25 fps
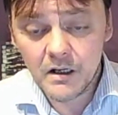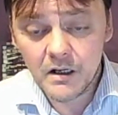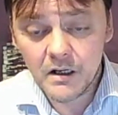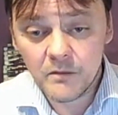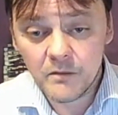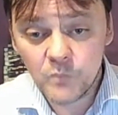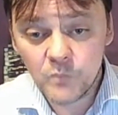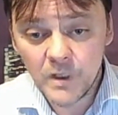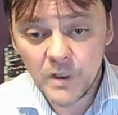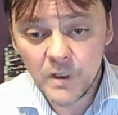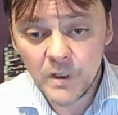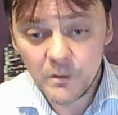
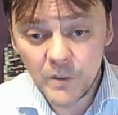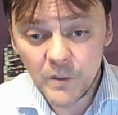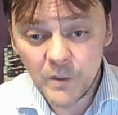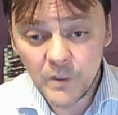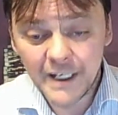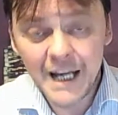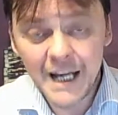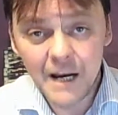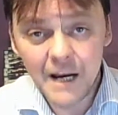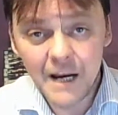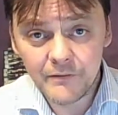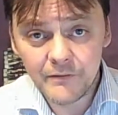we
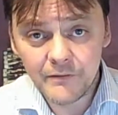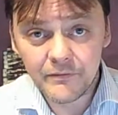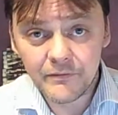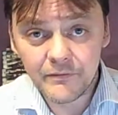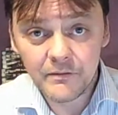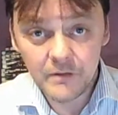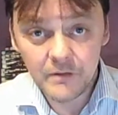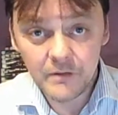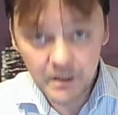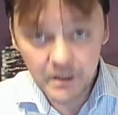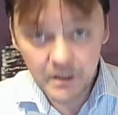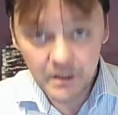can have,
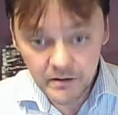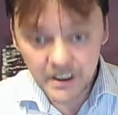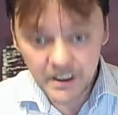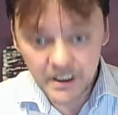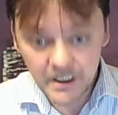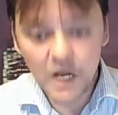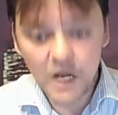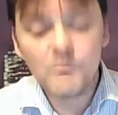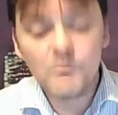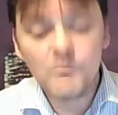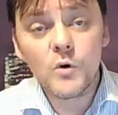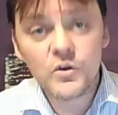
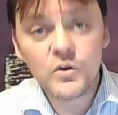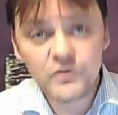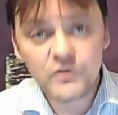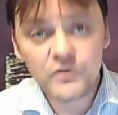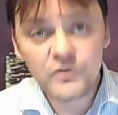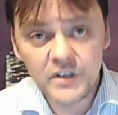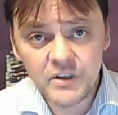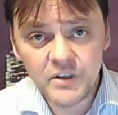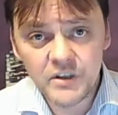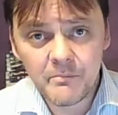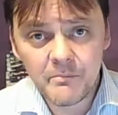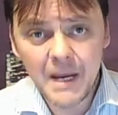more
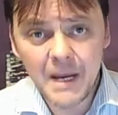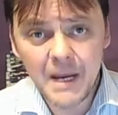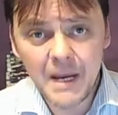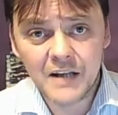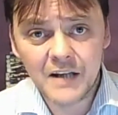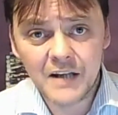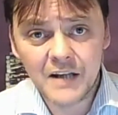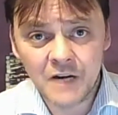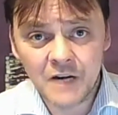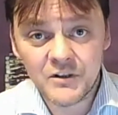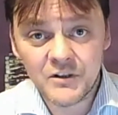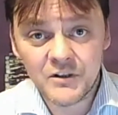stringent
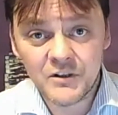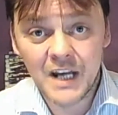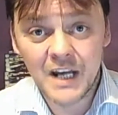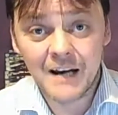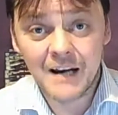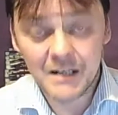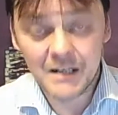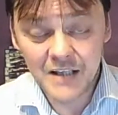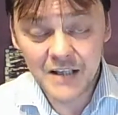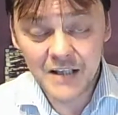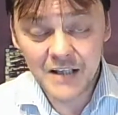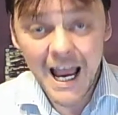background
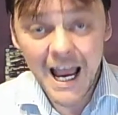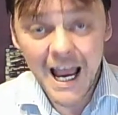checks.